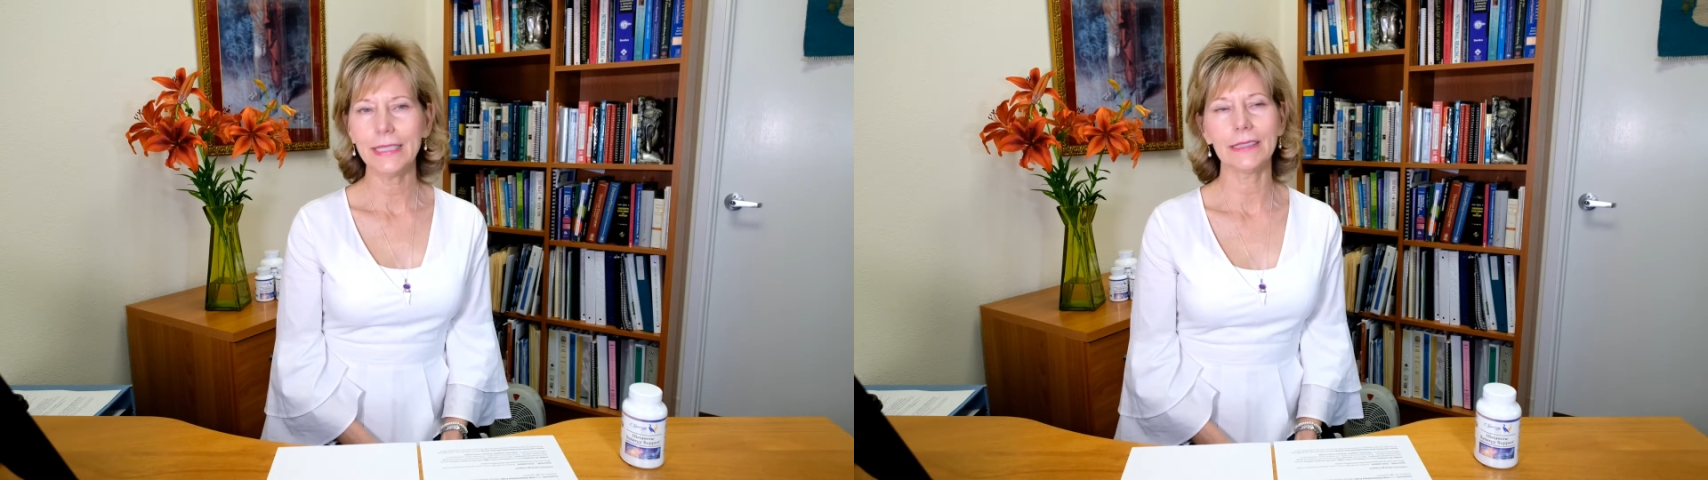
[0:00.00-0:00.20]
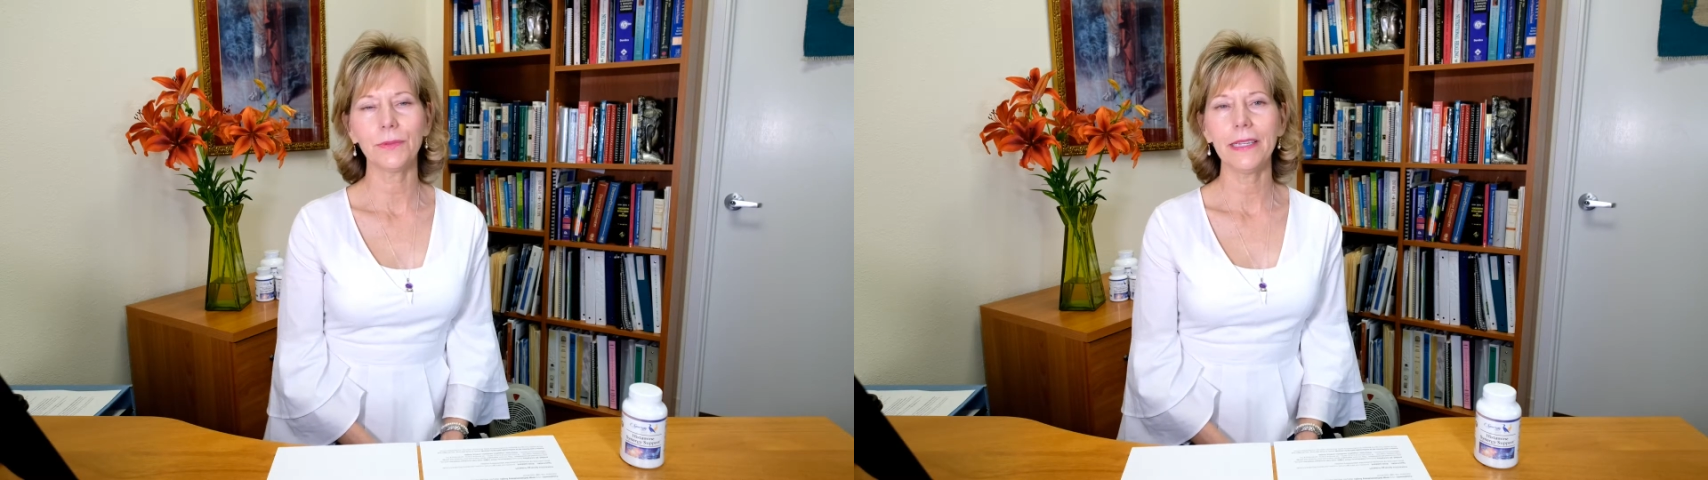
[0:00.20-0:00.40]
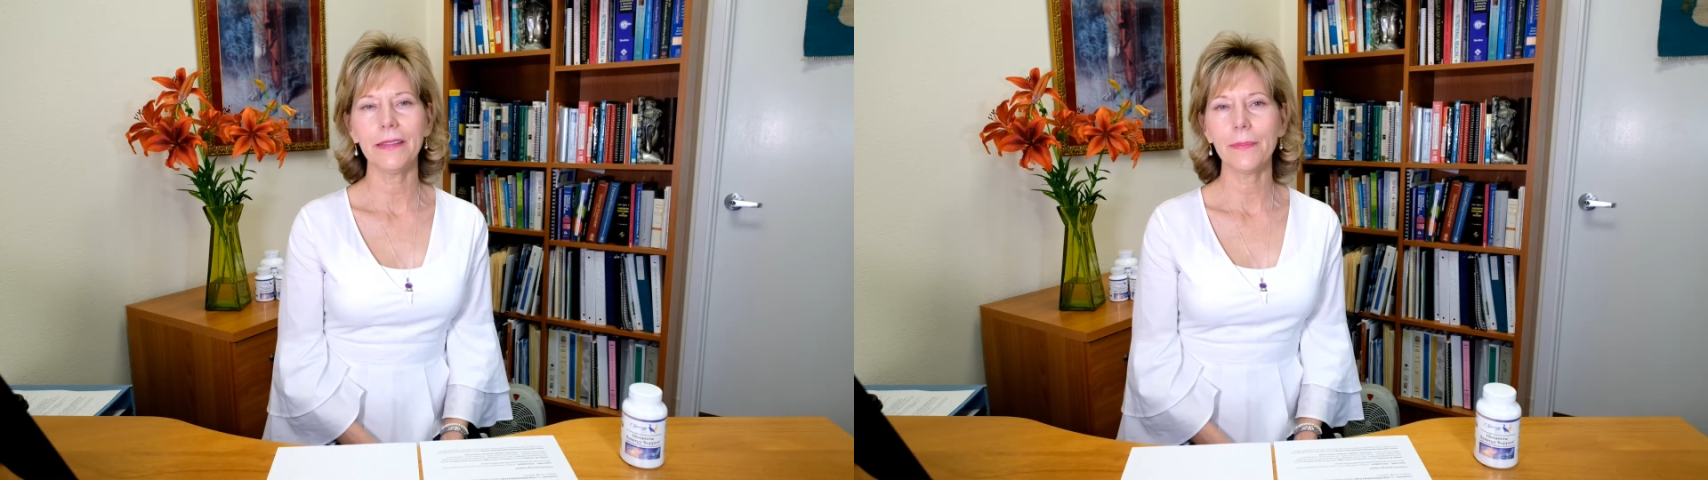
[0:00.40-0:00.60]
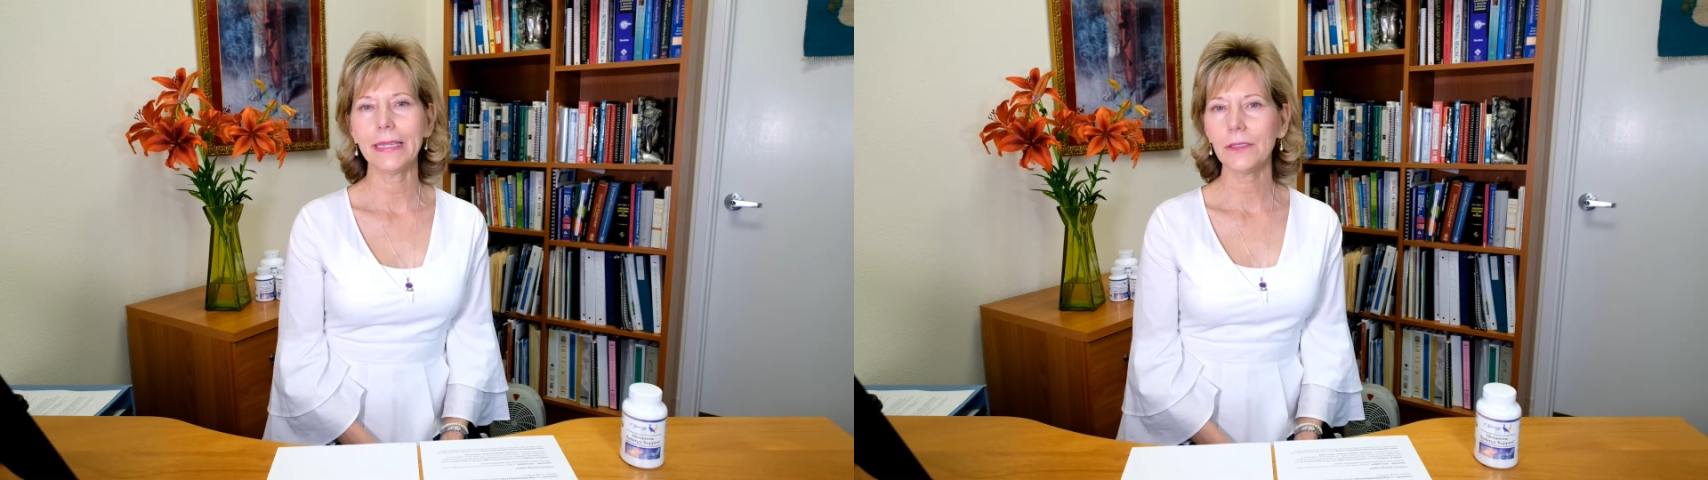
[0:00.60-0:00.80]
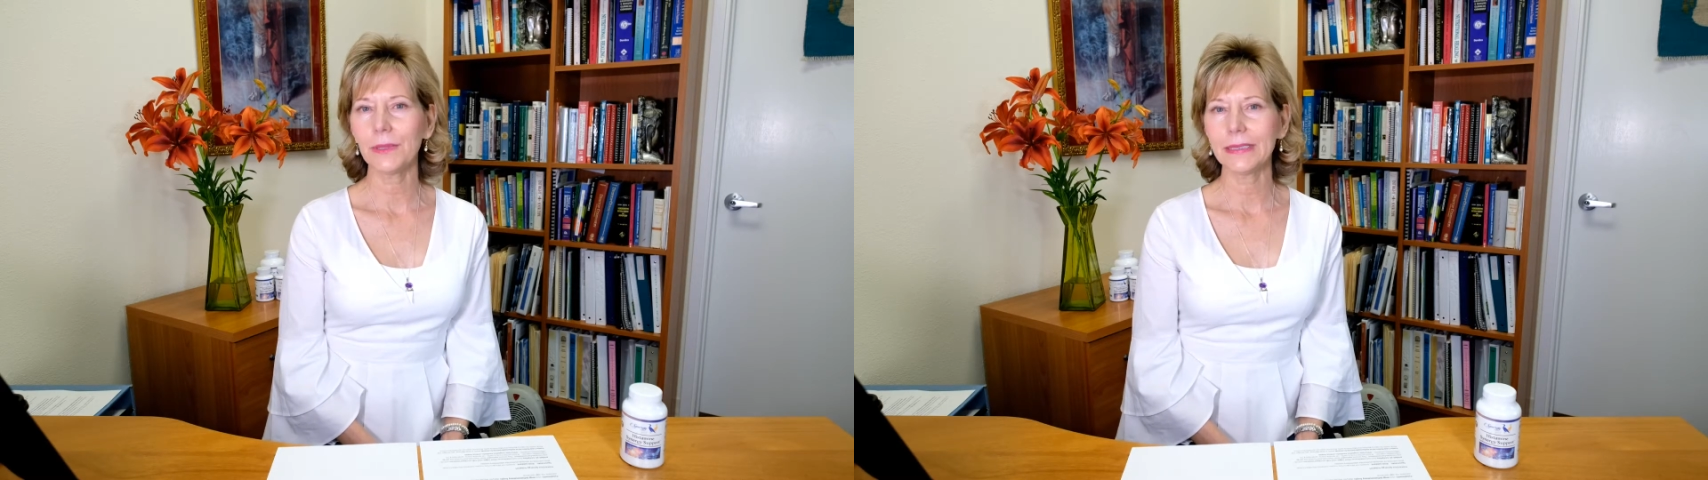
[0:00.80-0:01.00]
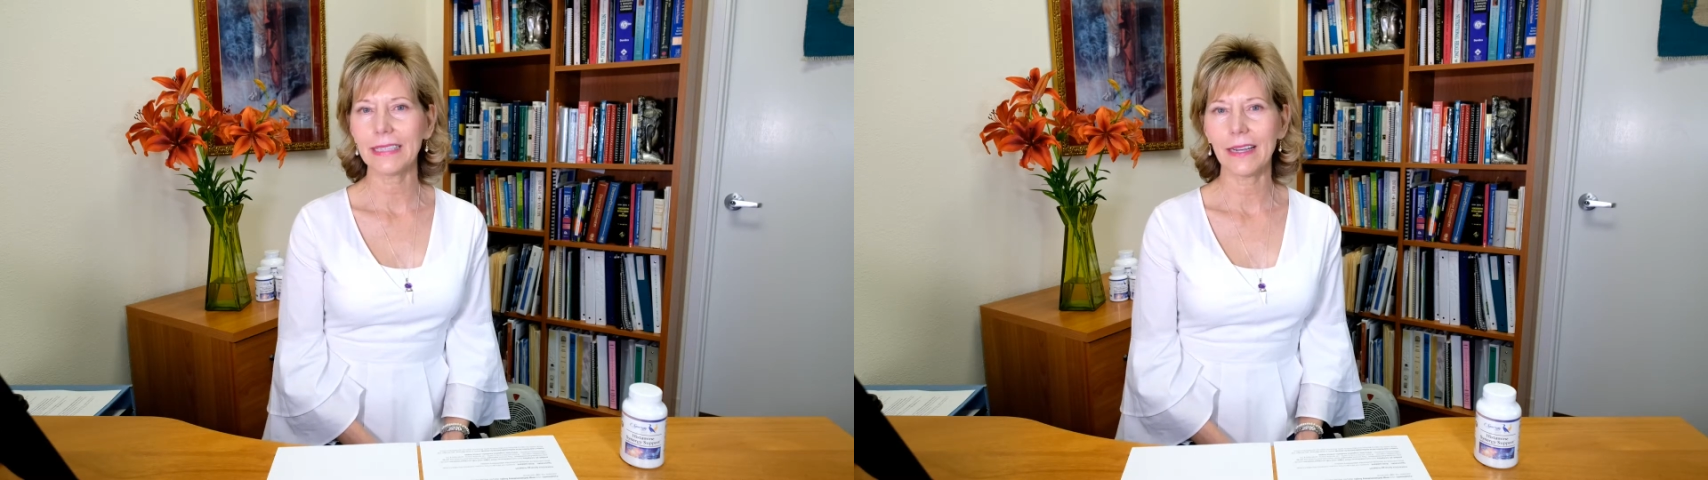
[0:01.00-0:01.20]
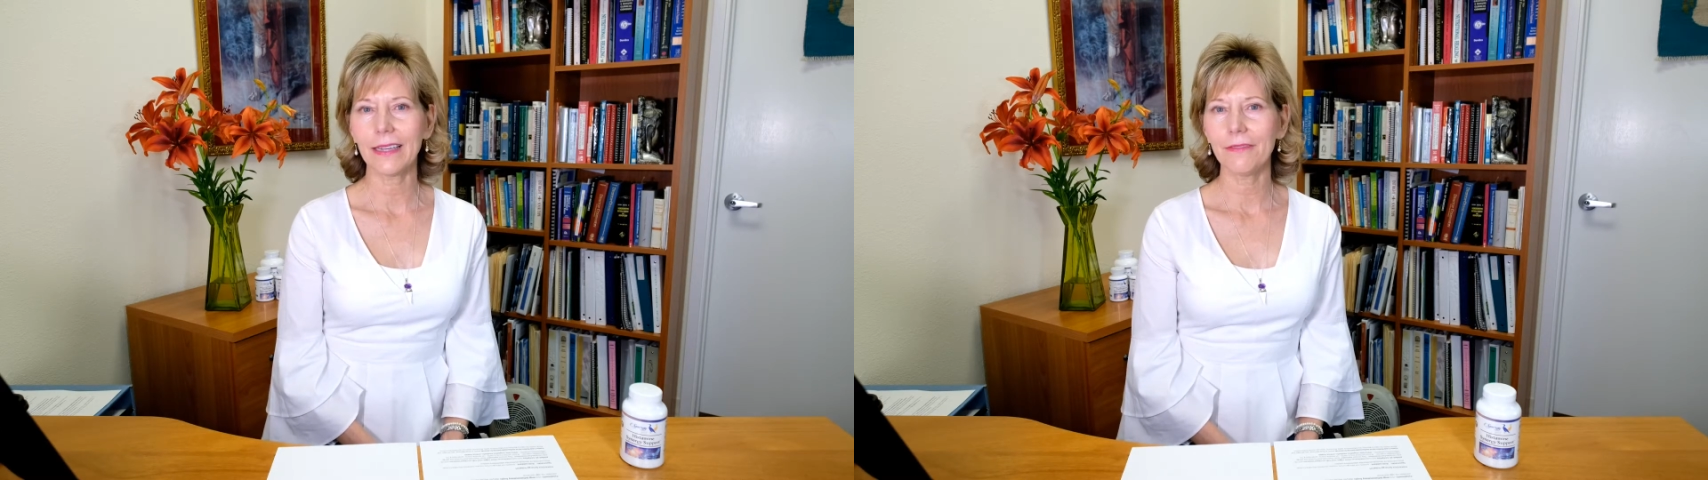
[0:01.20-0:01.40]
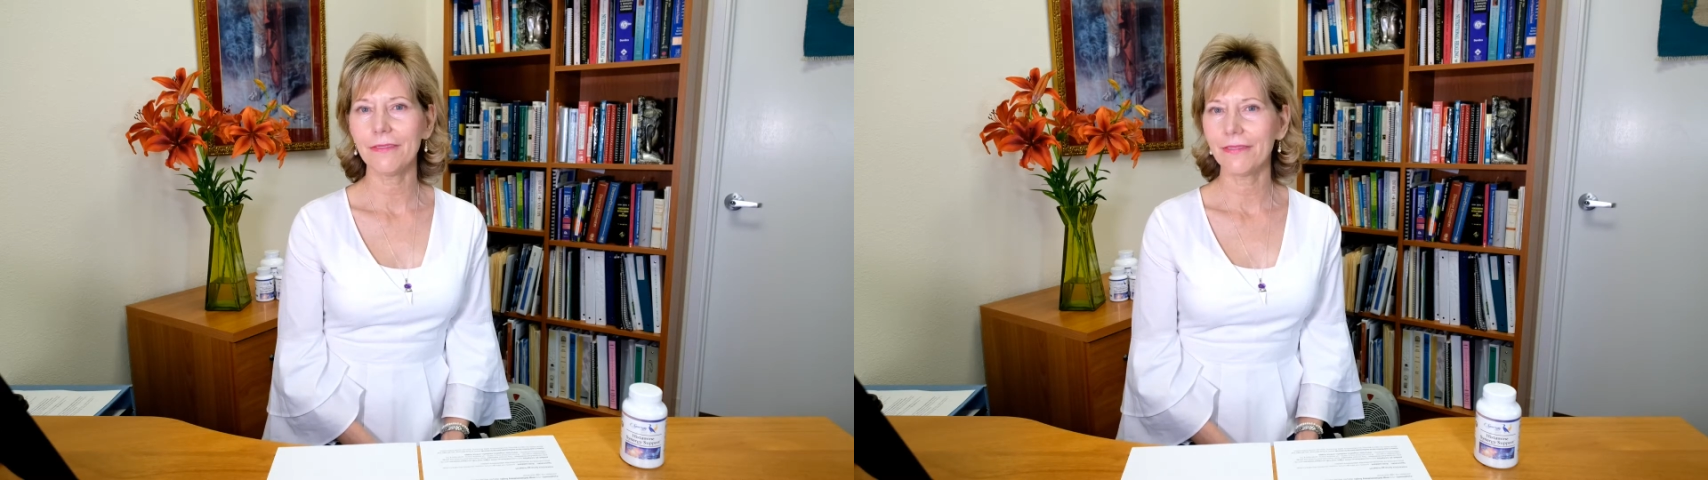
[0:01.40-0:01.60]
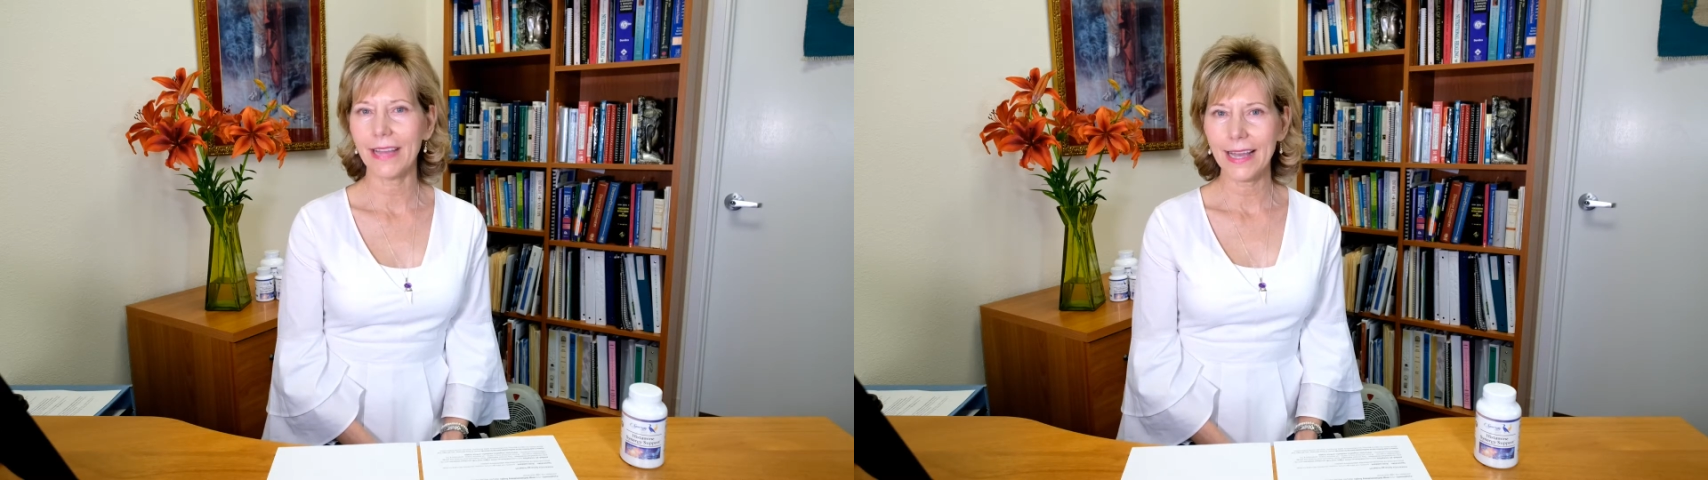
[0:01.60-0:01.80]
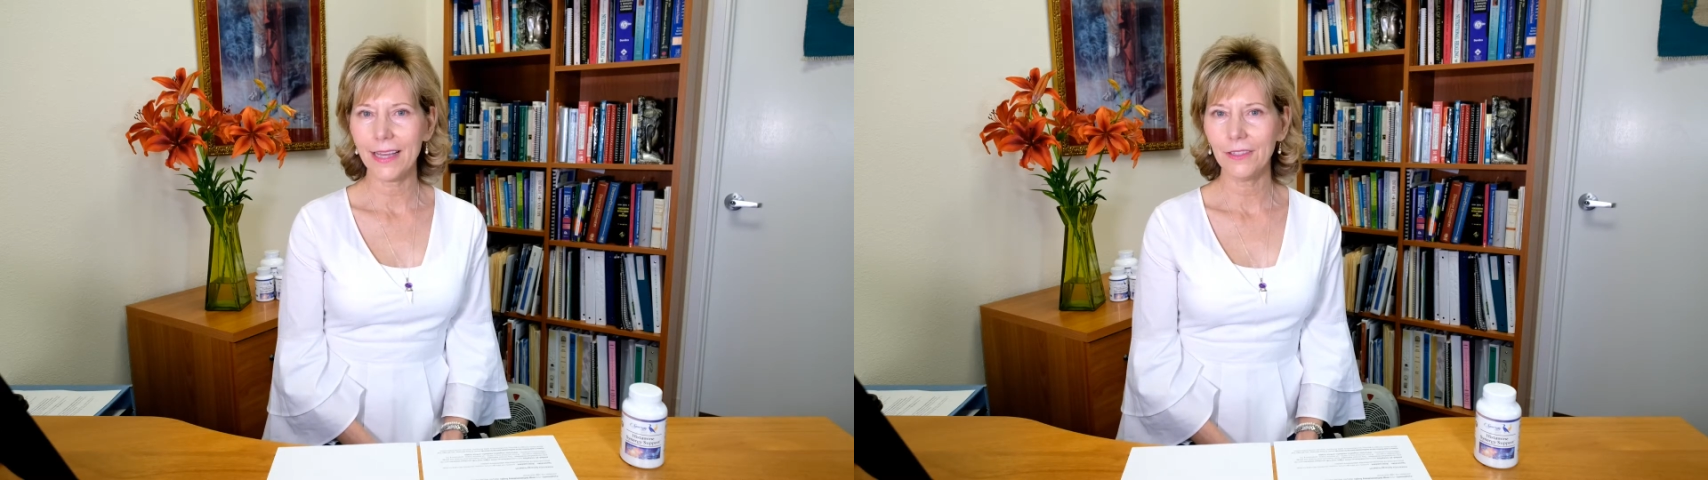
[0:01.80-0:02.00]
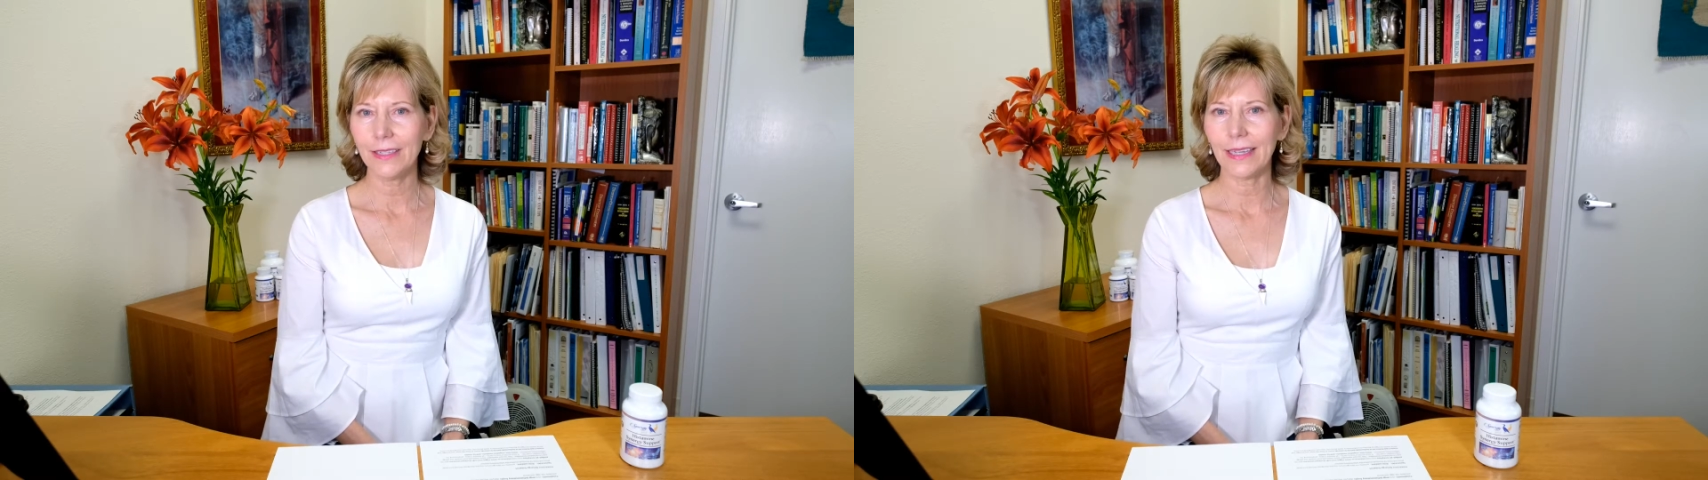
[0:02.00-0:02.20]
It's one of the best ones I've found.